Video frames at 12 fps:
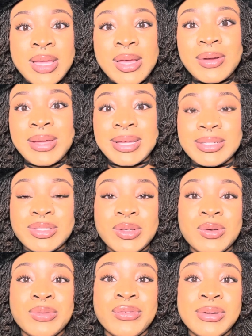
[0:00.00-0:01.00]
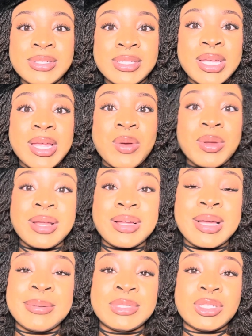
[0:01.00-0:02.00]
Okay, so first thing when it
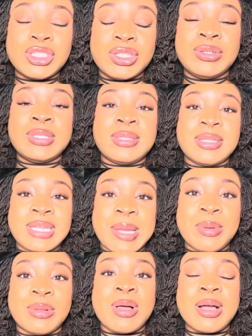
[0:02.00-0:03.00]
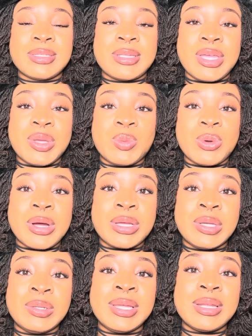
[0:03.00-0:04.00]
comes to choosing the type of locks that you want,
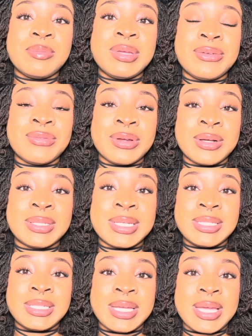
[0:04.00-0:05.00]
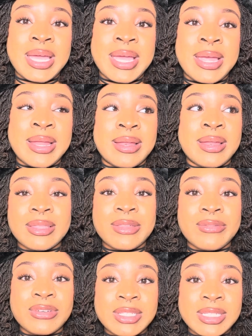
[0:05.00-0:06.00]
you need to be realistic in
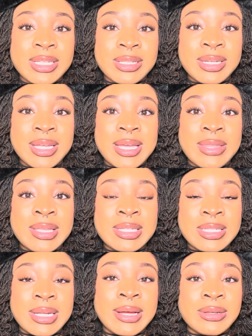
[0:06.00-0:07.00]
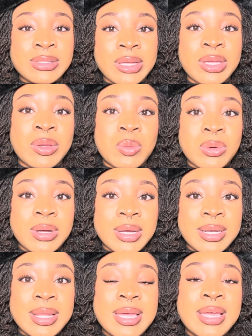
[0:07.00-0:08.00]
the versatility and the styles that you
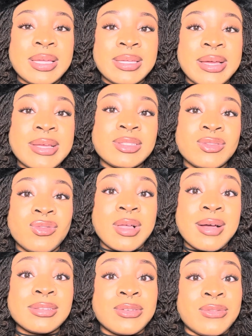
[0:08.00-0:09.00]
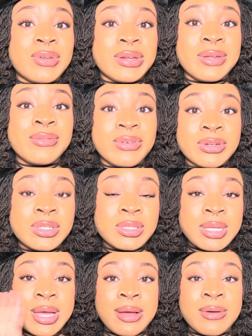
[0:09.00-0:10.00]
want. Yes, locks are very
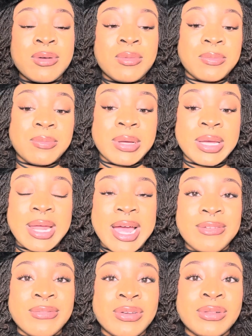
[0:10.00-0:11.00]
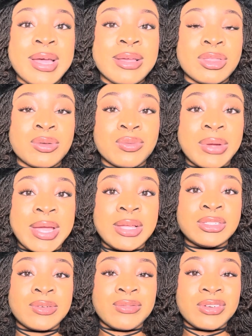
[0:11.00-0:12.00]
versatile, but I feel like the
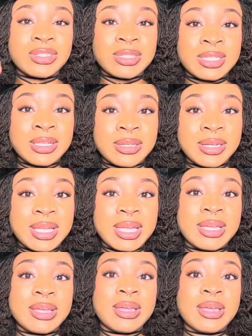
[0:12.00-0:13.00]
range of versatility